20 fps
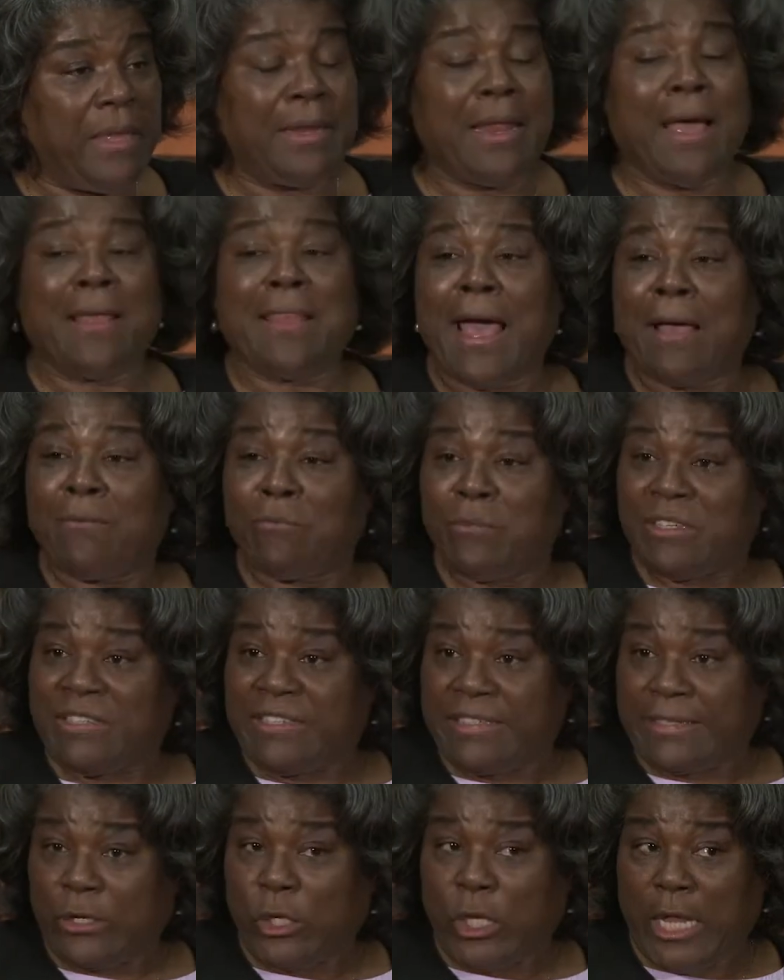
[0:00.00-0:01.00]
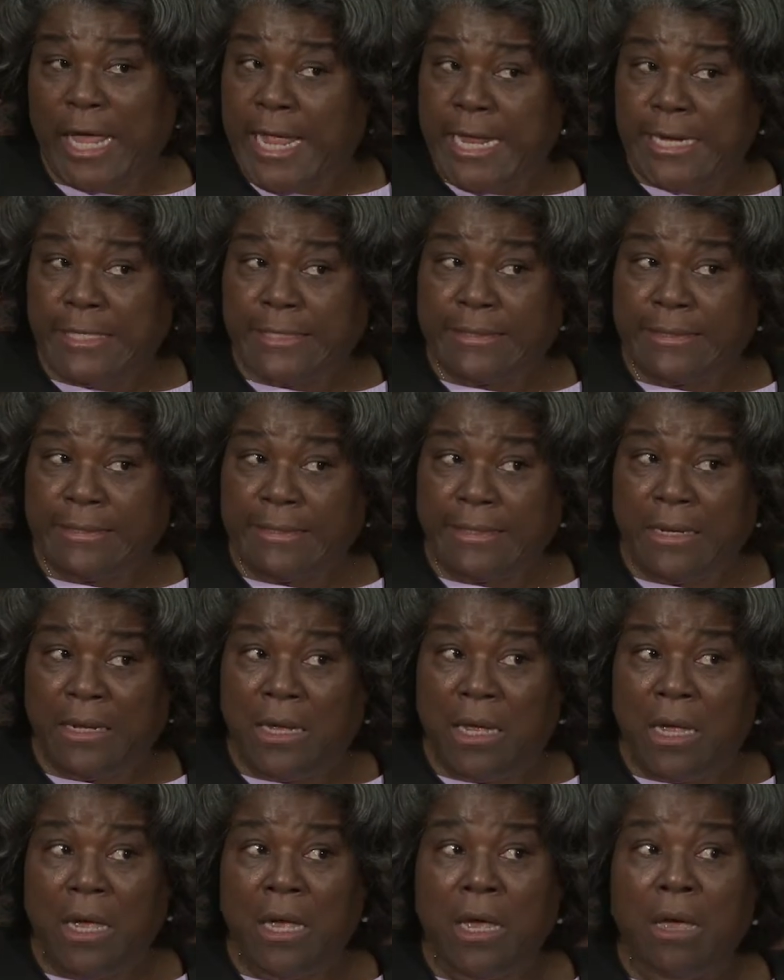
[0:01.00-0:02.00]
Now that was still late,
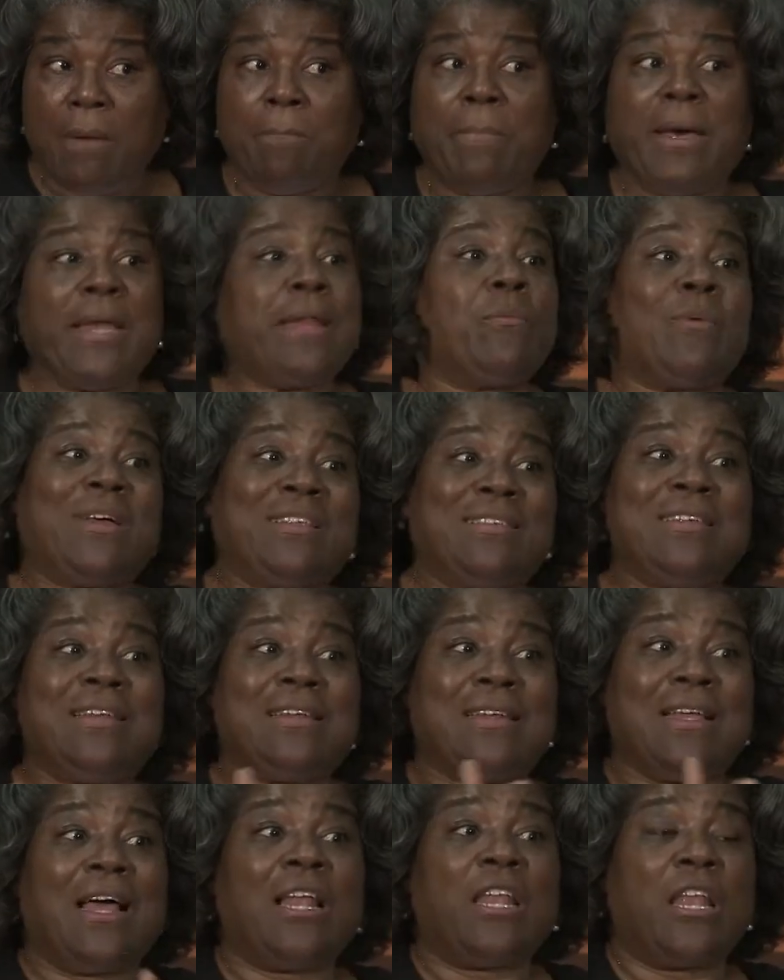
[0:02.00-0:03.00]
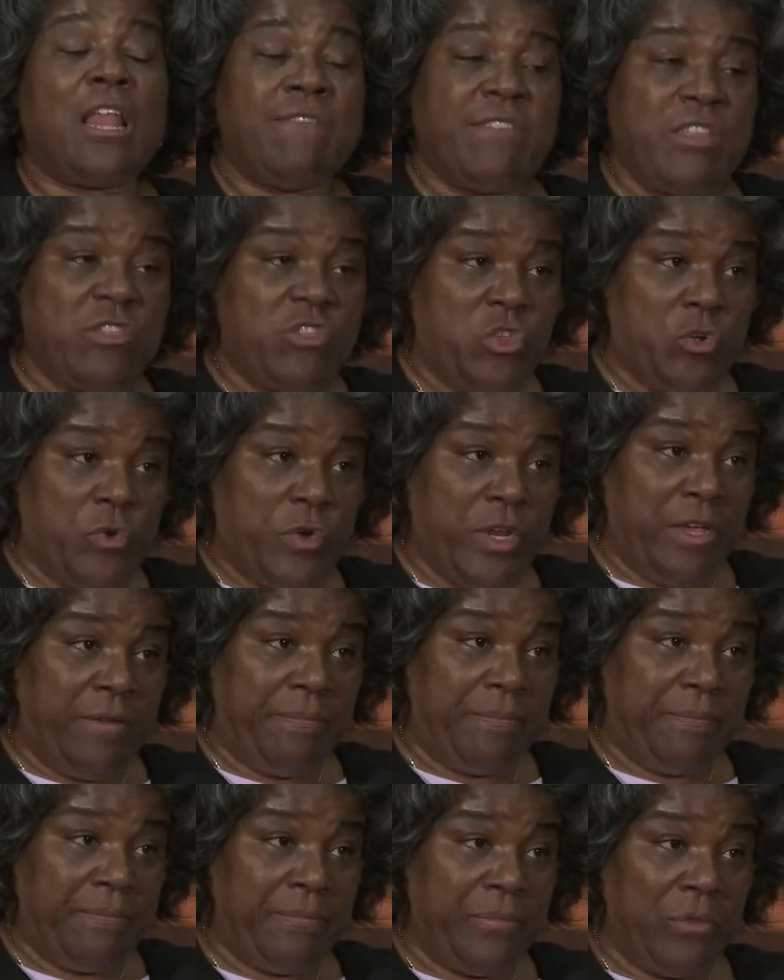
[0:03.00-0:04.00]
but it wasn't 11:30,
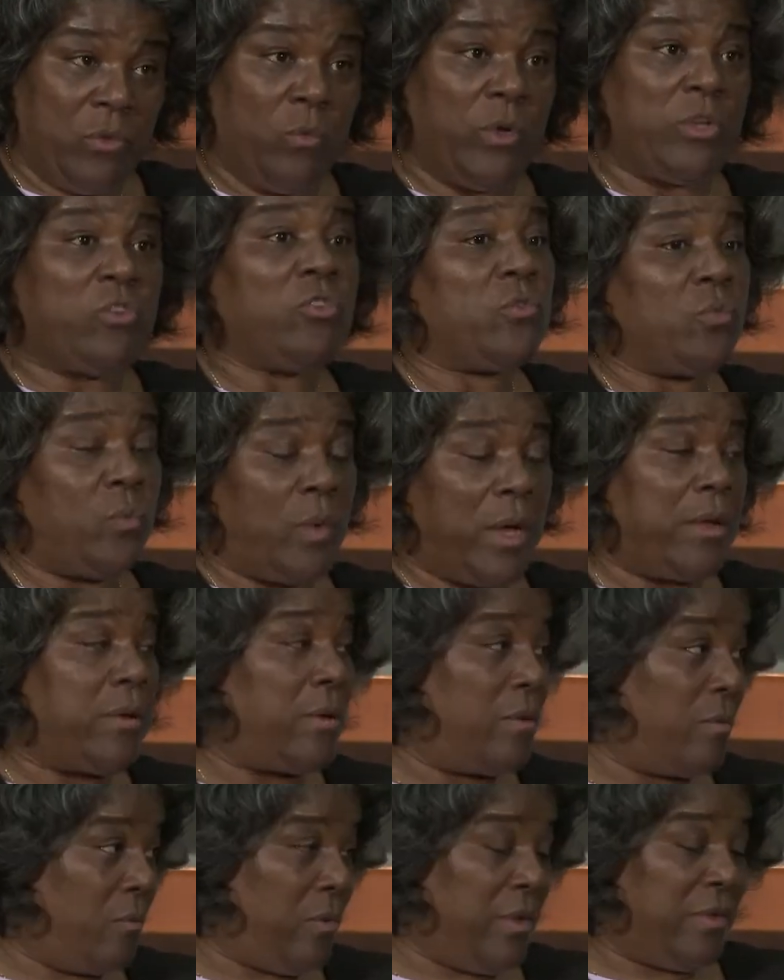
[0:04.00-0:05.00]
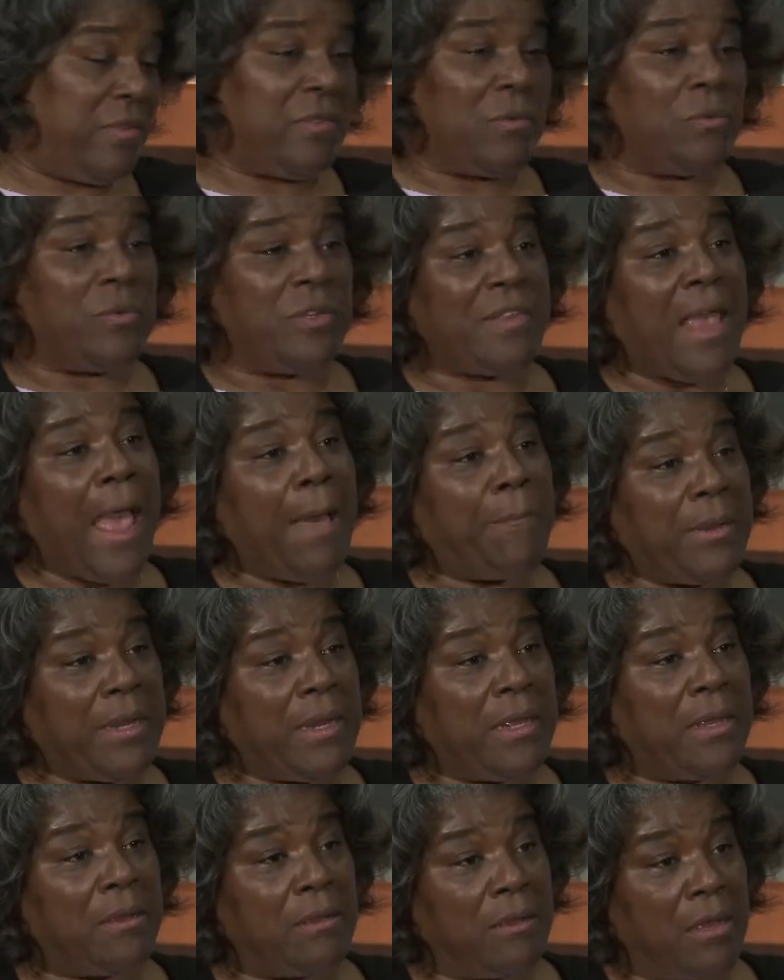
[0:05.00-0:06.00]
which is what was was
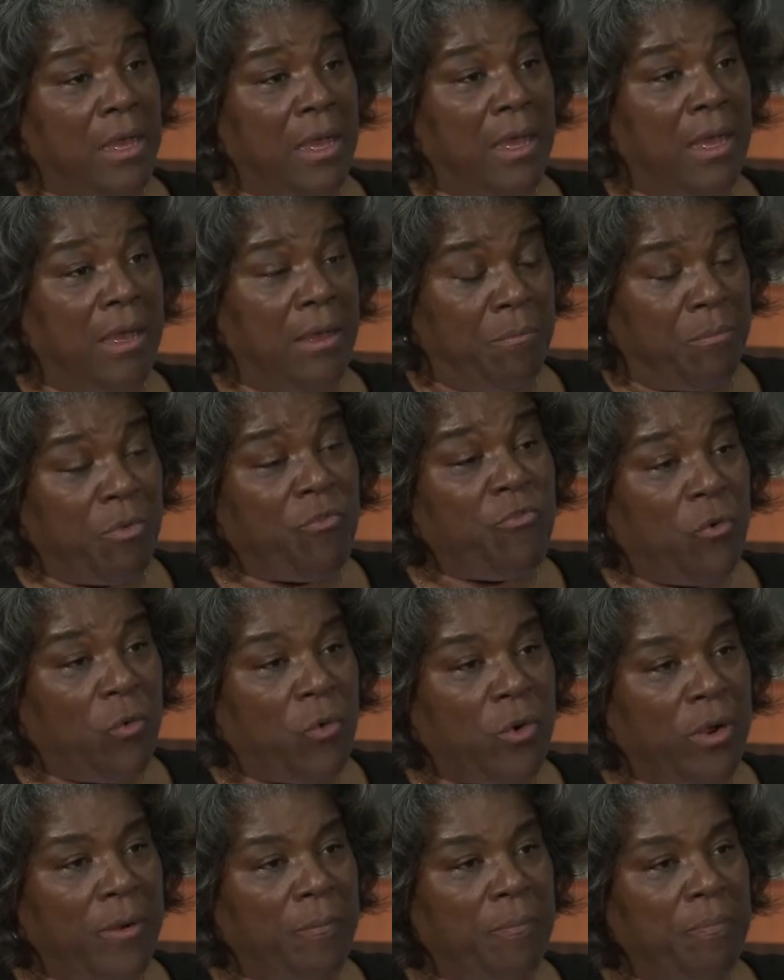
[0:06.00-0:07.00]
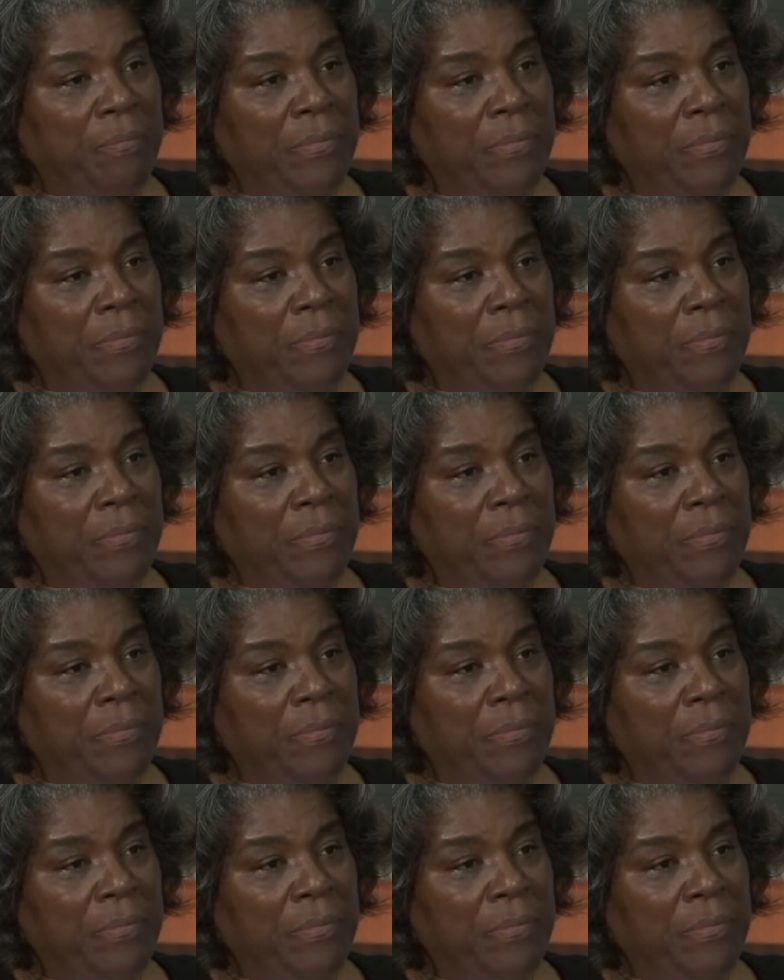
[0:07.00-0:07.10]
happening uh, before.